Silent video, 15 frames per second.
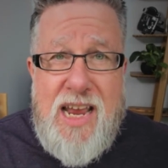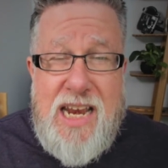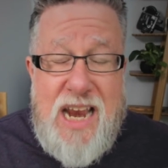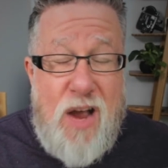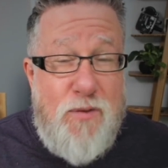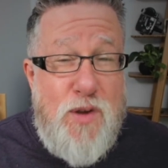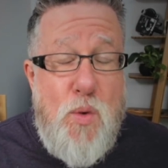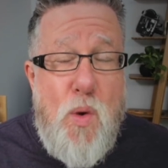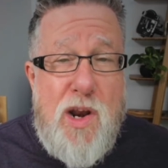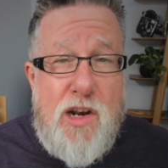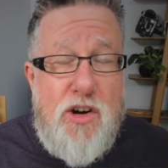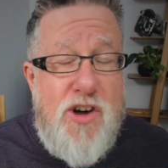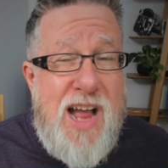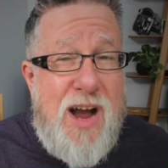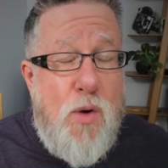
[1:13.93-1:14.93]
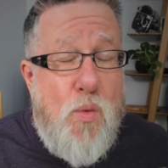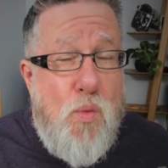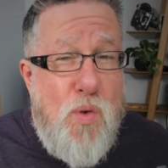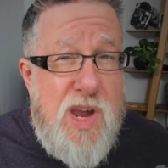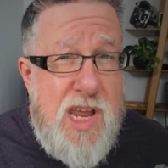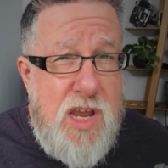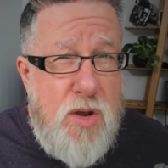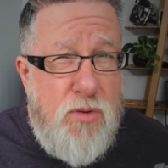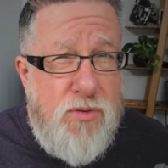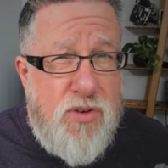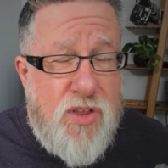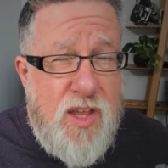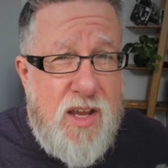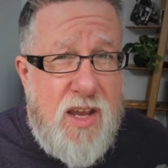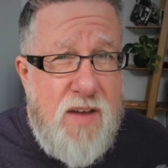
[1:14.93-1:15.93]
Now, if you want to learn how we use
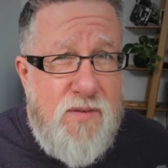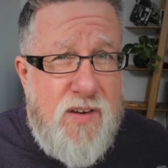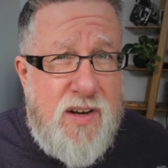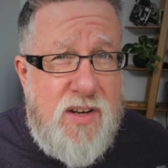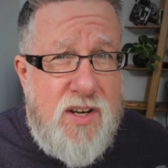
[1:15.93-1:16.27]
Thinkific